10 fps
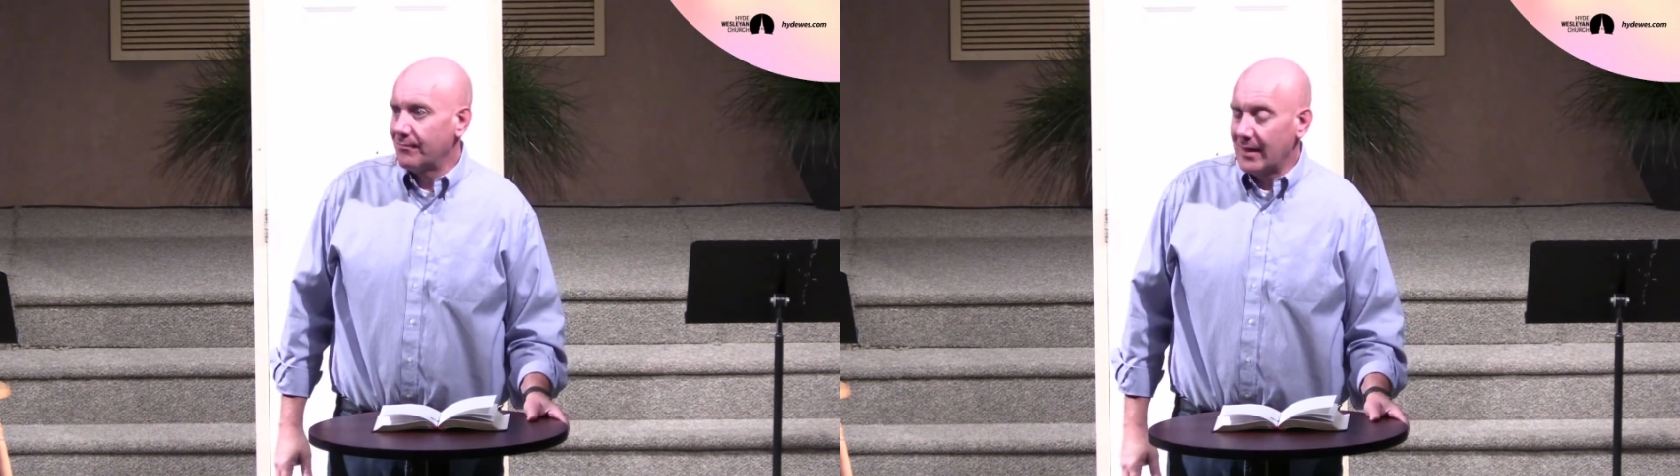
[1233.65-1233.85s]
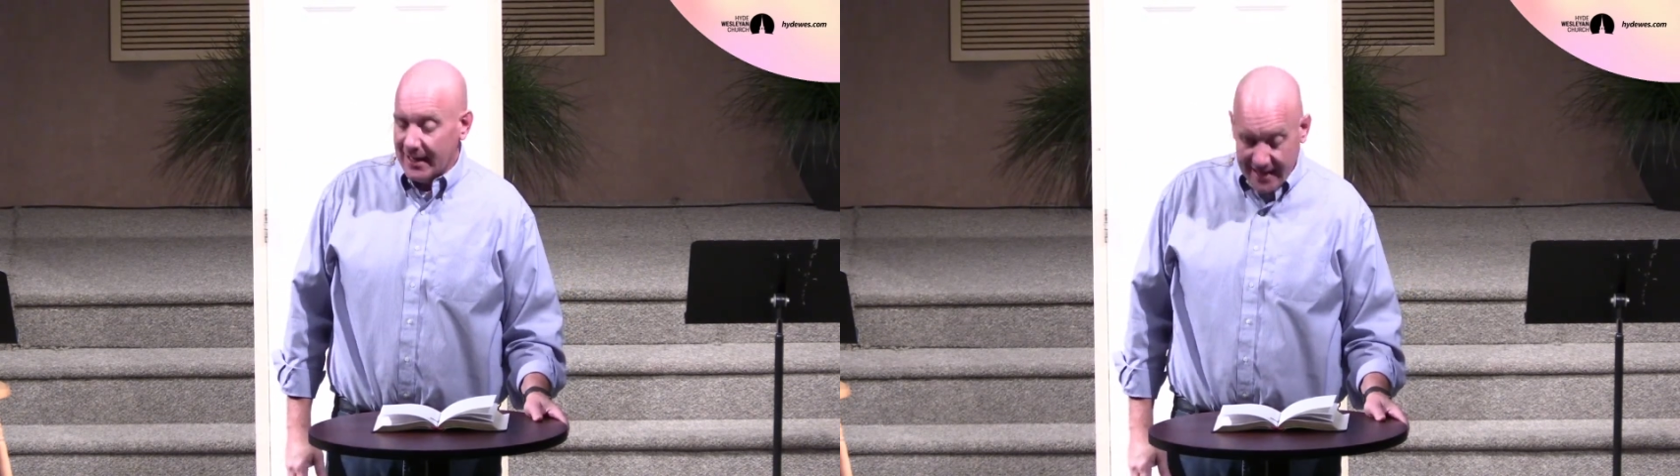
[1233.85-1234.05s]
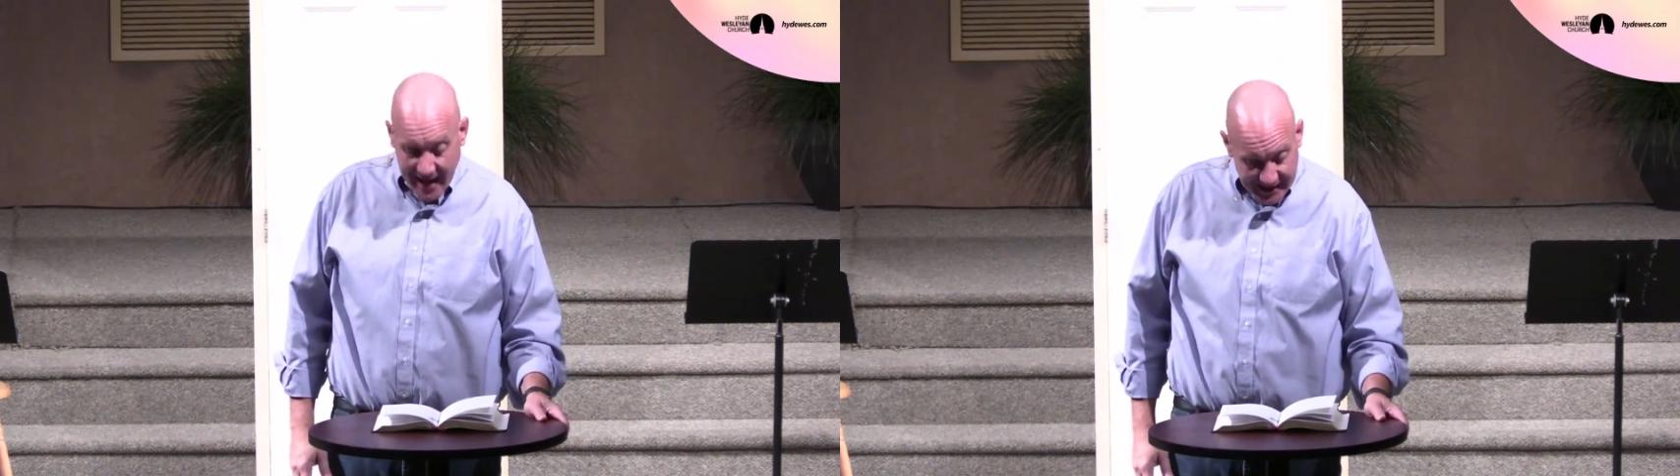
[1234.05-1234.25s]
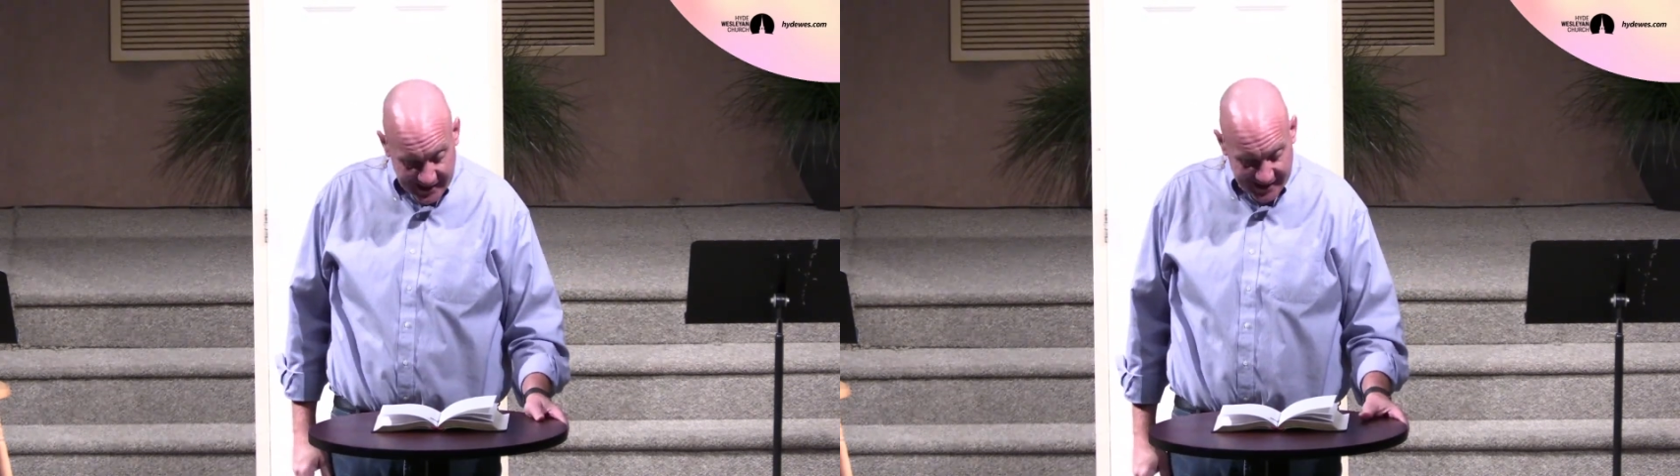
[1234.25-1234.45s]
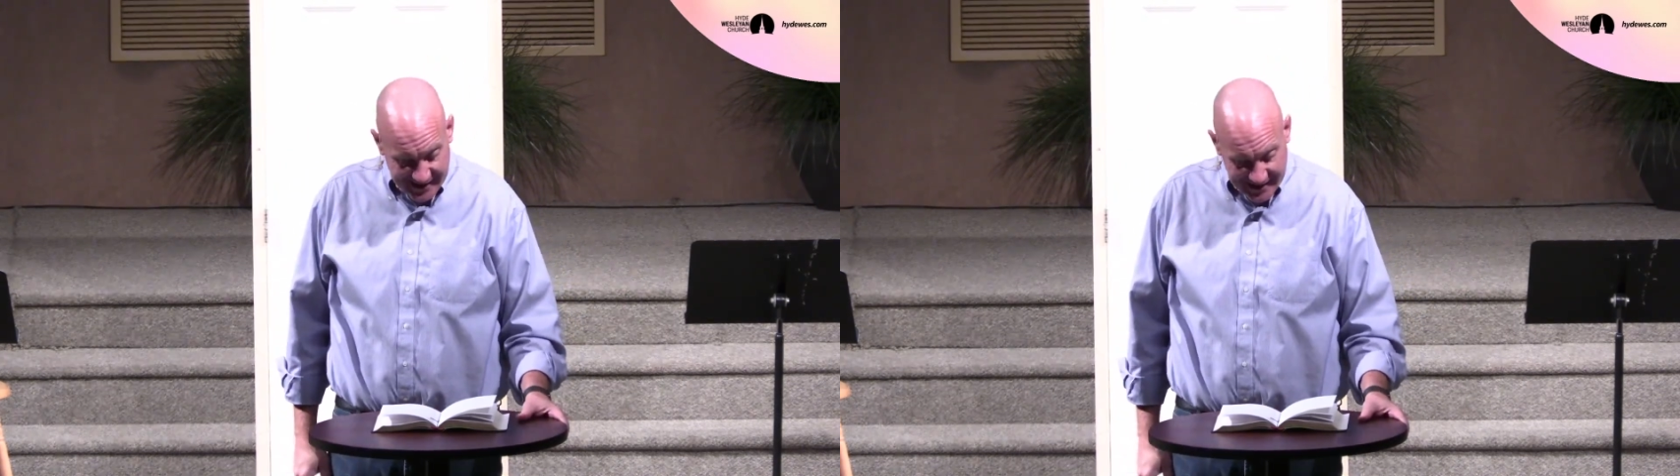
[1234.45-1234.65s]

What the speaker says: And yet,